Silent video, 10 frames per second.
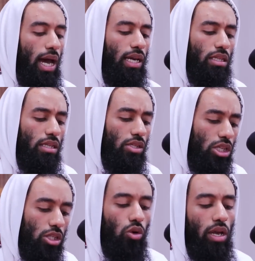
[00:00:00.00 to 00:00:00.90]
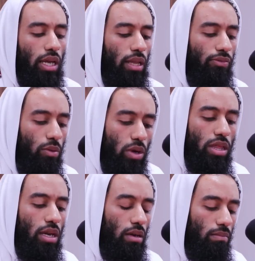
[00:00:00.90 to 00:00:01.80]
and it is destroying it from
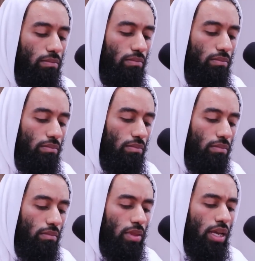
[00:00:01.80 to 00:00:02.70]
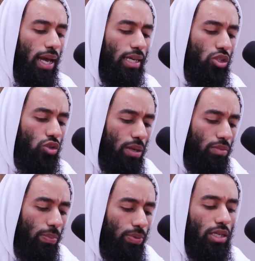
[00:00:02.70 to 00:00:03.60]
within.
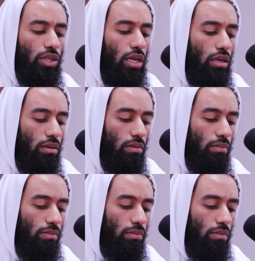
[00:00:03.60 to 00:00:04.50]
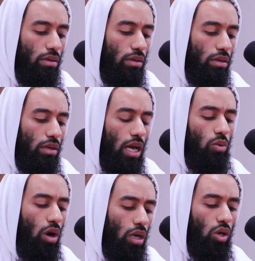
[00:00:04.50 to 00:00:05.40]
Extreme depression
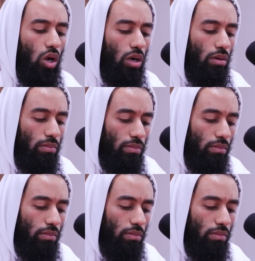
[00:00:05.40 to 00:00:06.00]
and whatnot.